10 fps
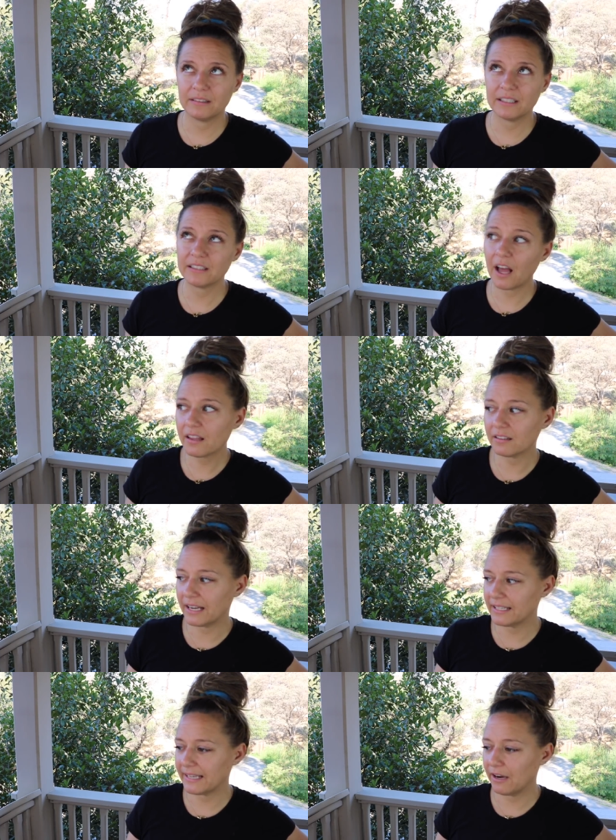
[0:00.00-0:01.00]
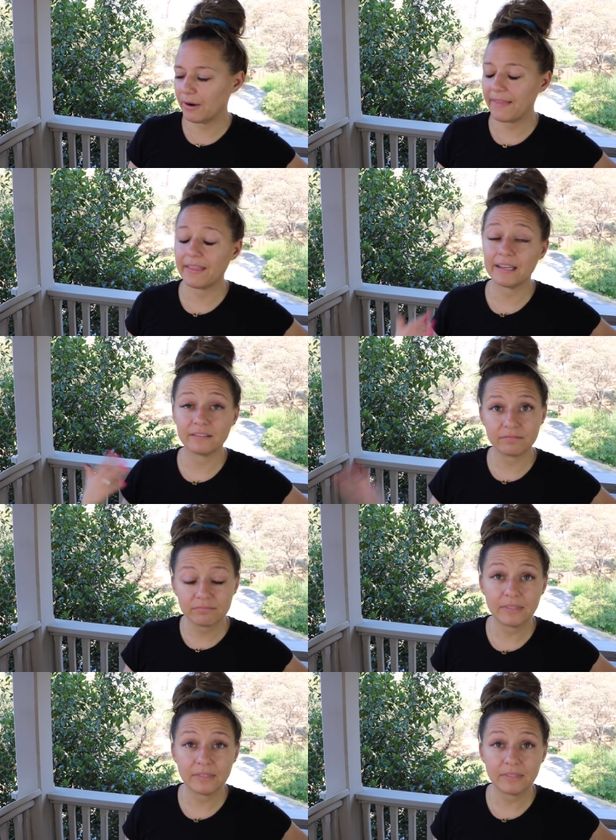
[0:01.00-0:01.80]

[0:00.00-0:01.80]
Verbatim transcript: this other light is out, and then